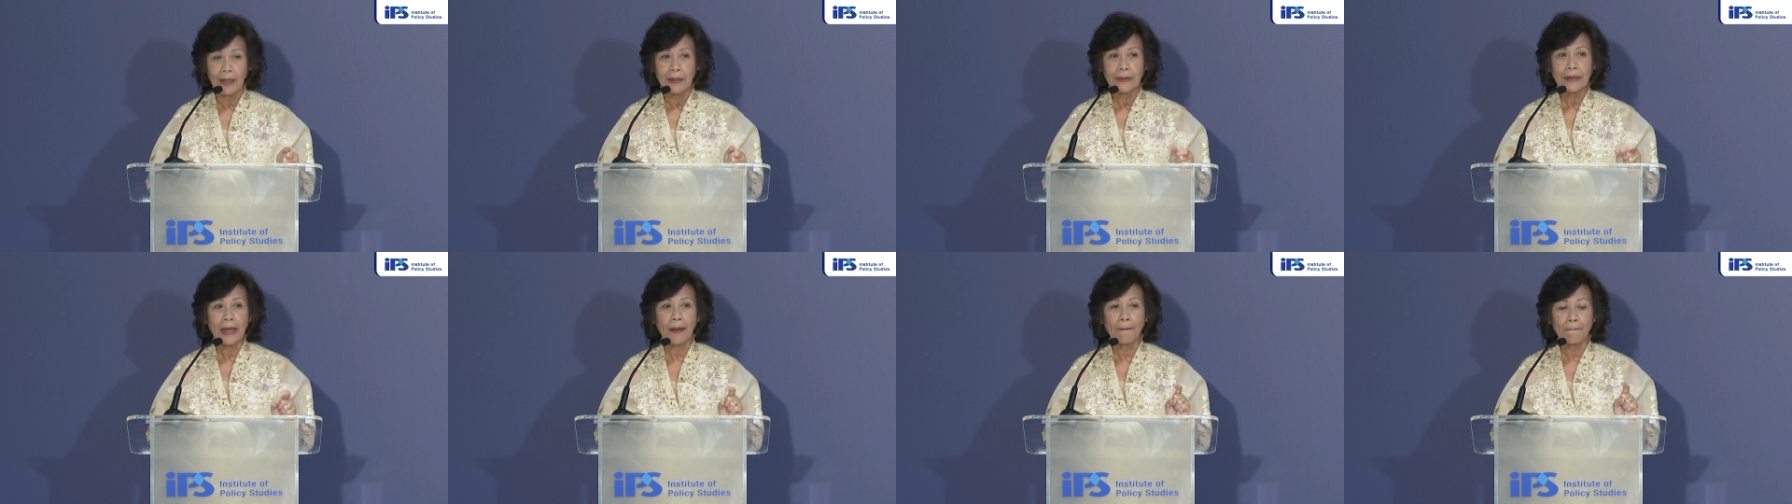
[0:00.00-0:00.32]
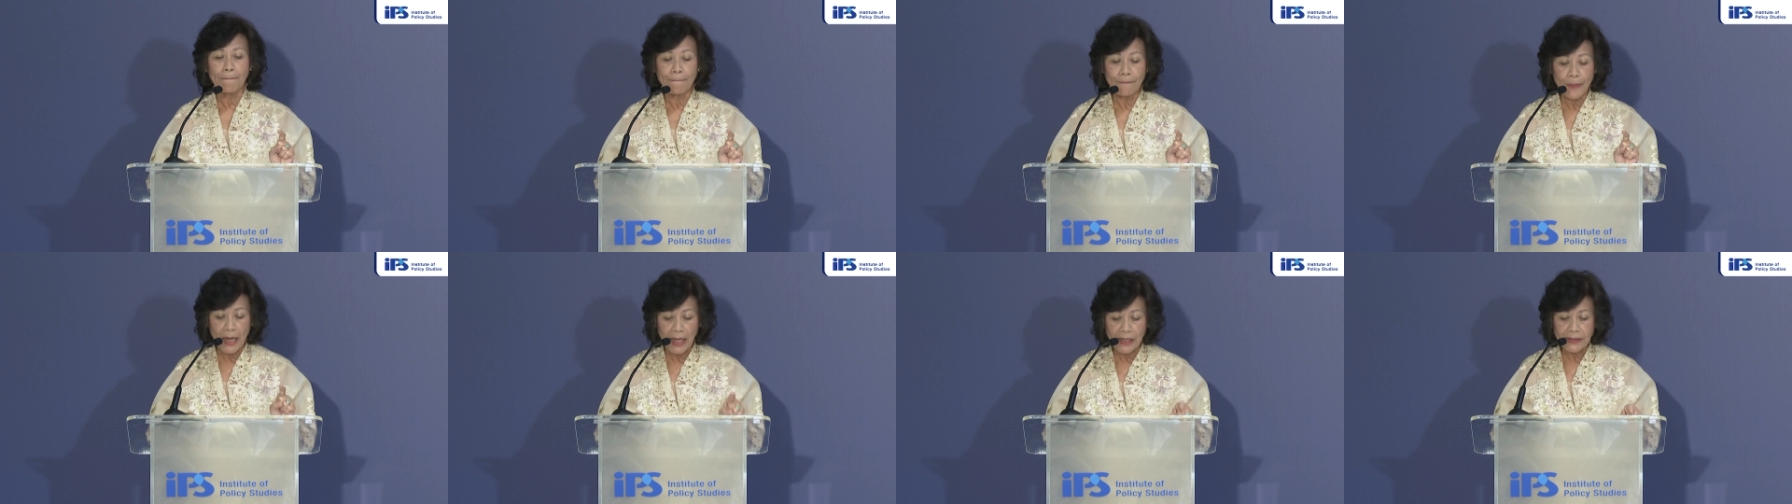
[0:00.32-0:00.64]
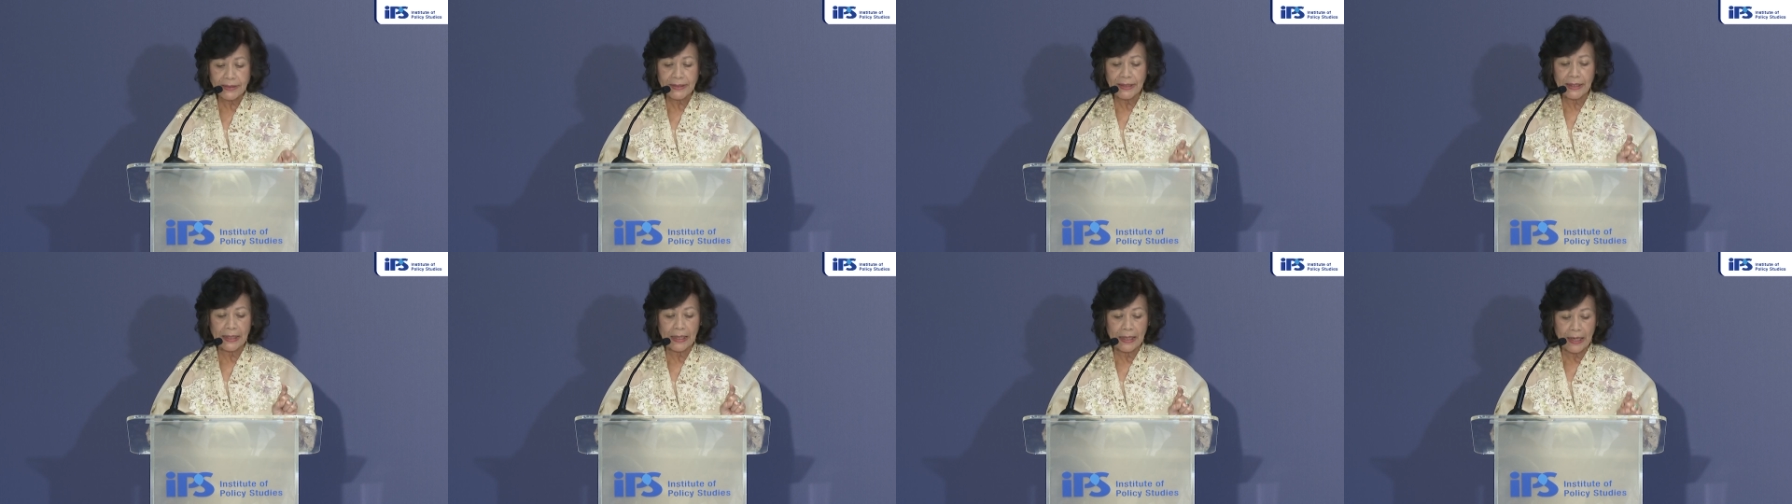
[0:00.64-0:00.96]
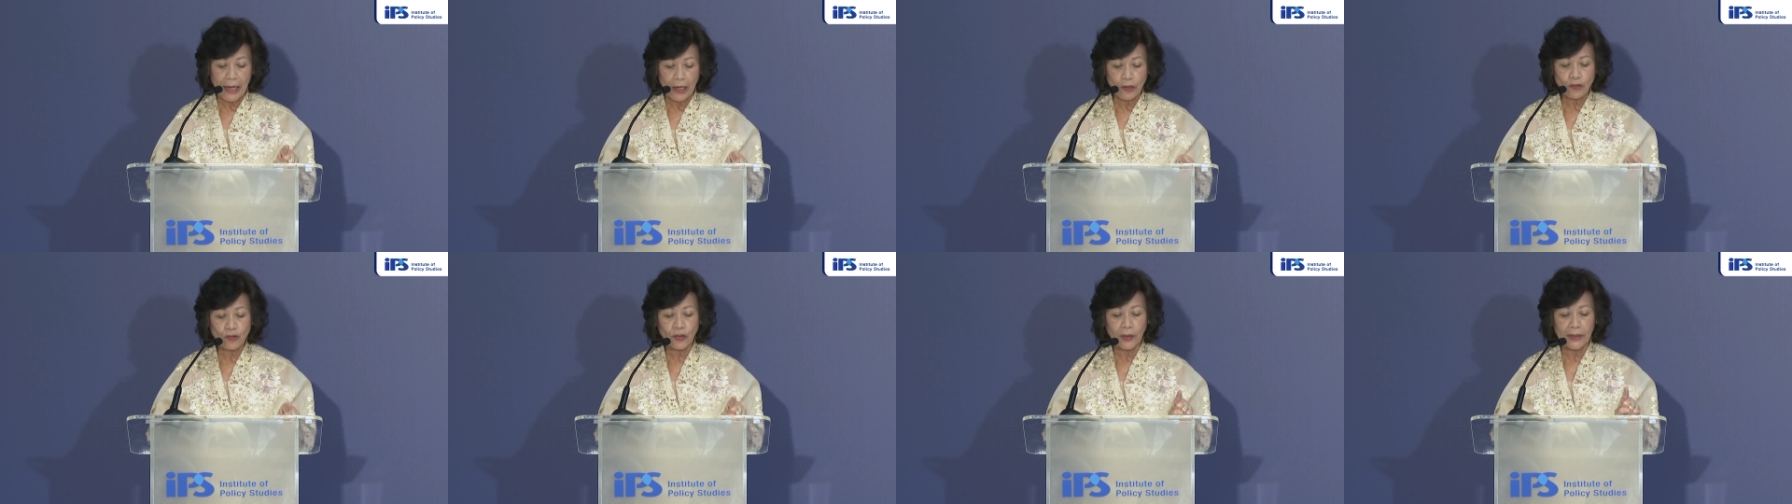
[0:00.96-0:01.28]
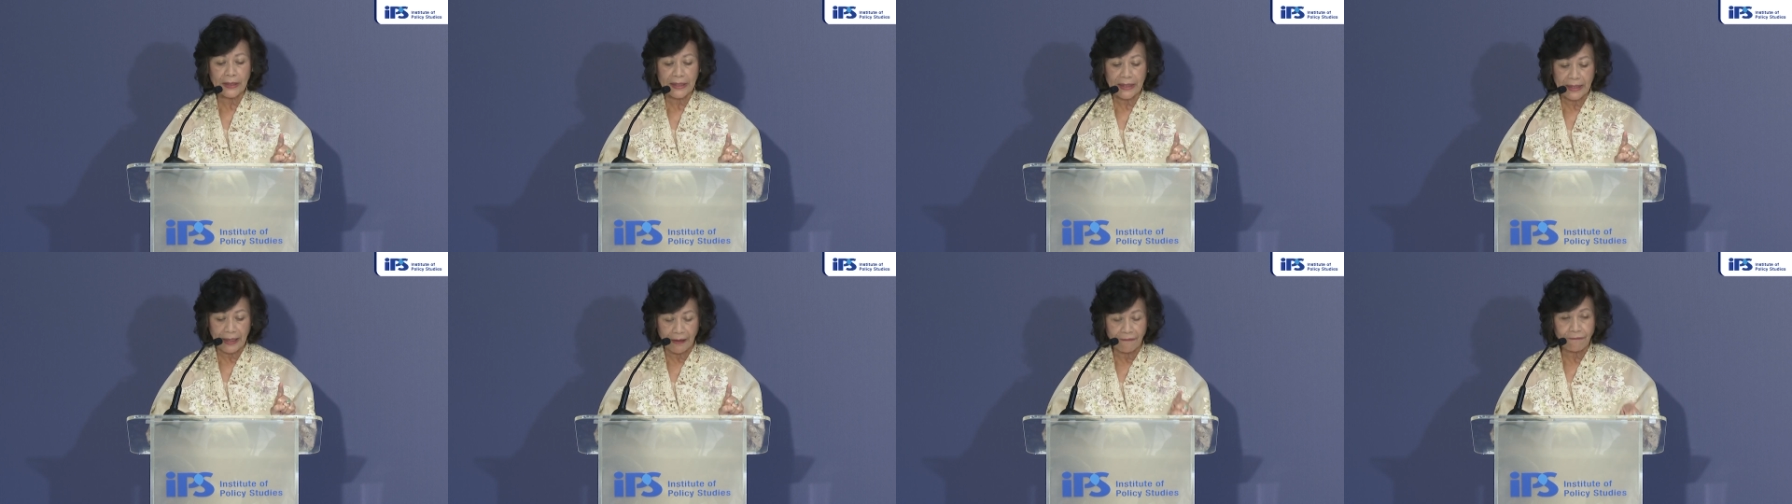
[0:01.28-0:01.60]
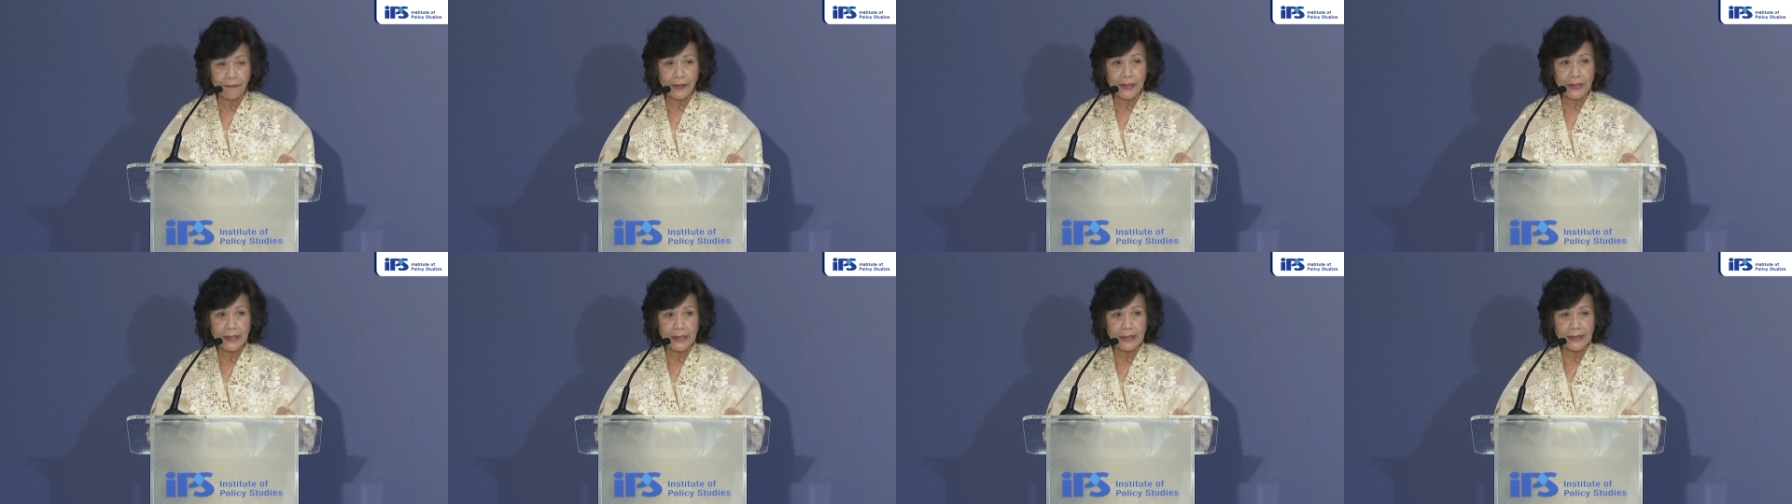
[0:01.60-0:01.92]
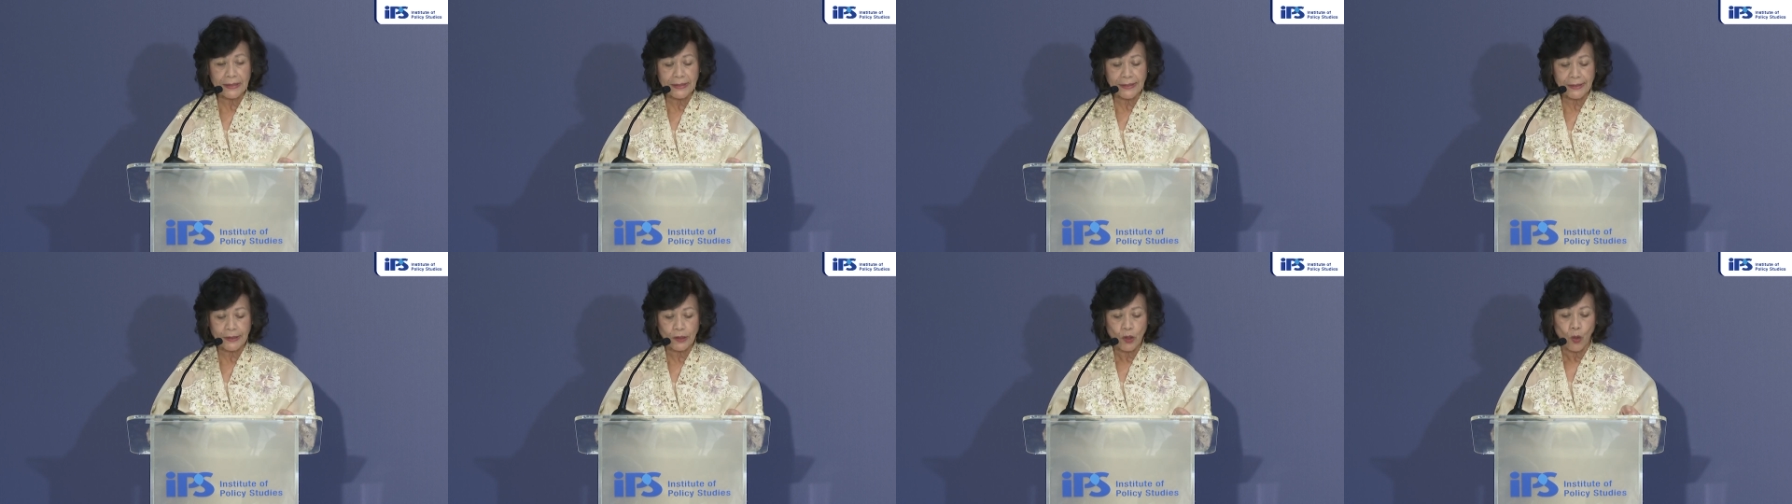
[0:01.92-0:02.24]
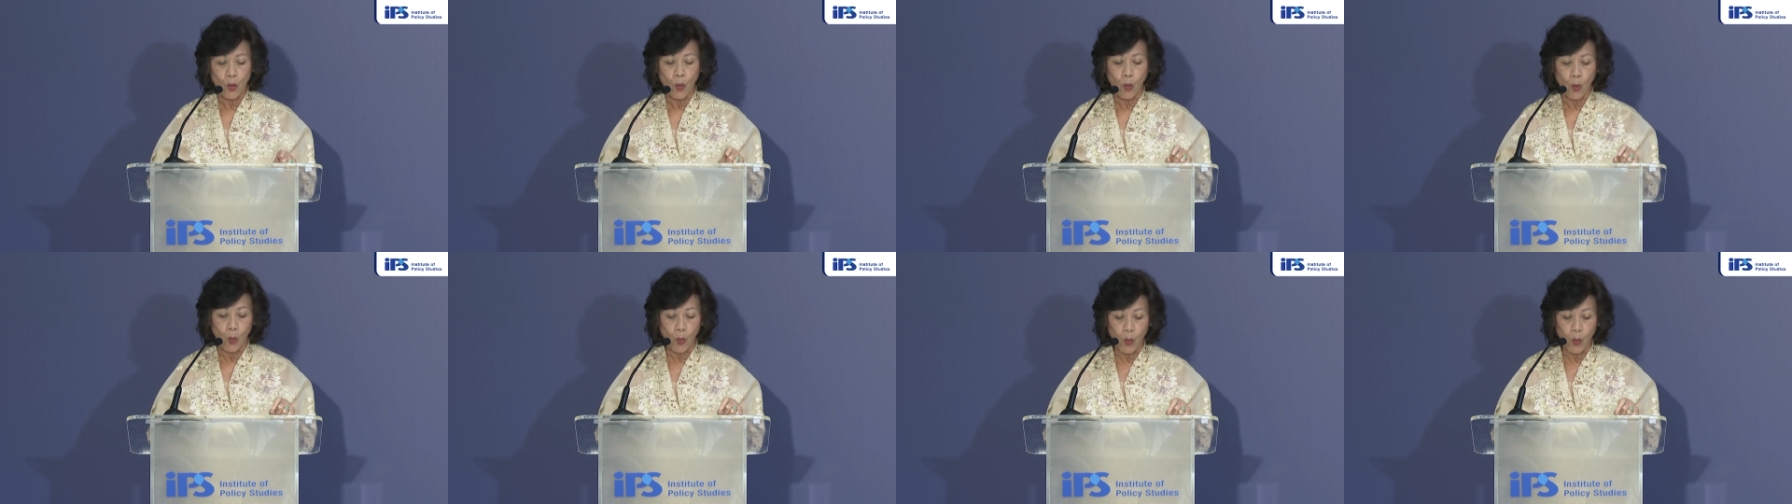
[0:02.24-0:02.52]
that multilateral governance